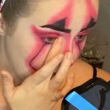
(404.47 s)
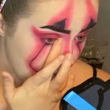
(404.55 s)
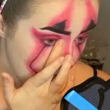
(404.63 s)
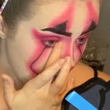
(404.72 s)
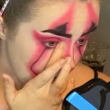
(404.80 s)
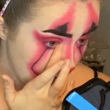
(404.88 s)
the
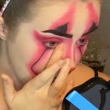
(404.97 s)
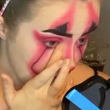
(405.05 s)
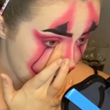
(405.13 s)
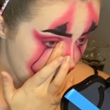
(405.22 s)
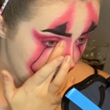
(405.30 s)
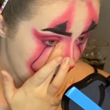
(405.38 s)
highlighty
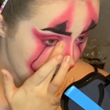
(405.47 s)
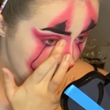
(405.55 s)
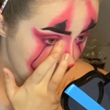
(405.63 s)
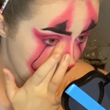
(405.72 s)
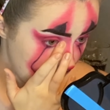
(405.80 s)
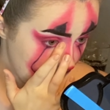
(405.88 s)
shade that
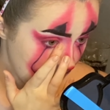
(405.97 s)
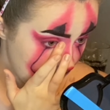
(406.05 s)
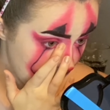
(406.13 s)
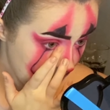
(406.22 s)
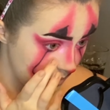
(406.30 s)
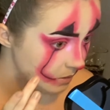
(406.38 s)
is,
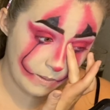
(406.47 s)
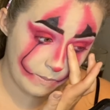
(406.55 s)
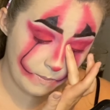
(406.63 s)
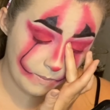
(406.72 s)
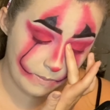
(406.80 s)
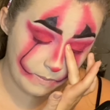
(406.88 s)

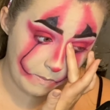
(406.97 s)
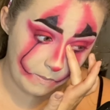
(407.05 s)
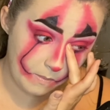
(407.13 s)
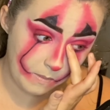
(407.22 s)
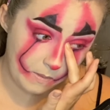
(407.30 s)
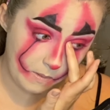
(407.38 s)
it's got like
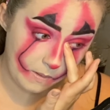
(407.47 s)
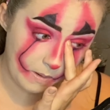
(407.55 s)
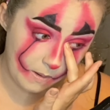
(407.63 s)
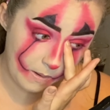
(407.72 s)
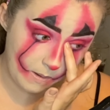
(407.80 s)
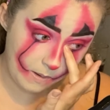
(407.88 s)
a pinky
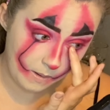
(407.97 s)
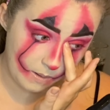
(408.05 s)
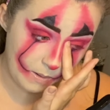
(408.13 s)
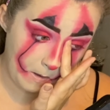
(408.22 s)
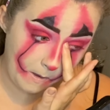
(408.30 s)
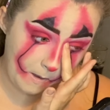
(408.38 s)

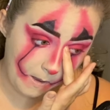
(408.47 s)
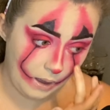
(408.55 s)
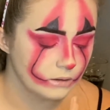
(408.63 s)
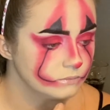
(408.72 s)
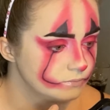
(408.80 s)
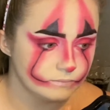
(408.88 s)
undertone, and I'm
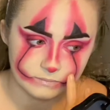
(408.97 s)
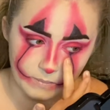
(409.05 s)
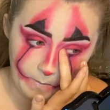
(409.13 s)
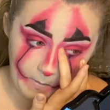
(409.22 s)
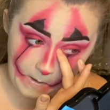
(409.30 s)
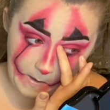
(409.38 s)
going to use that on
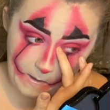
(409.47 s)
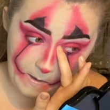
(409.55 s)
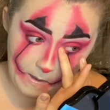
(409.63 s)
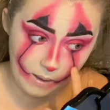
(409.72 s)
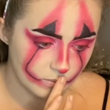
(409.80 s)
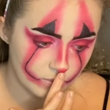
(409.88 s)
my inner corner,
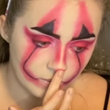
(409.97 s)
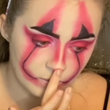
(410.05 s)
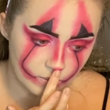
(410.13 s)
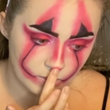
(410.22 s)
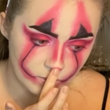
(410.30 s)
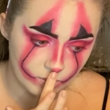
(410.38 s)
and I'm also
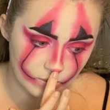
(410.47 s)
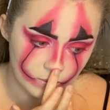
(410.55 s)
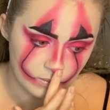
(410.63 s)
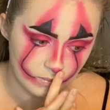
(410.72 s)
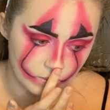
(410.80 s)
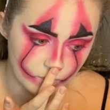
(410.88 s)
going to put it on the
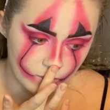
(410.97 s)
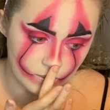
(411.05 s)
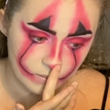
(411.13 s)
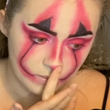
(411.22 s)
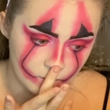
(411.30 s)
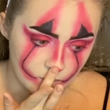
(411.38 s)
tip of my
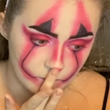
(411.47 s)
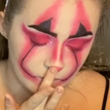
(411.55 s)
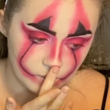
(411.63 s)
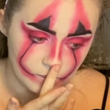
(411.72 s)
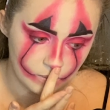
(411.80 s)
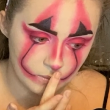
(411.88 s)

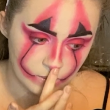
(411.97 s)
nose.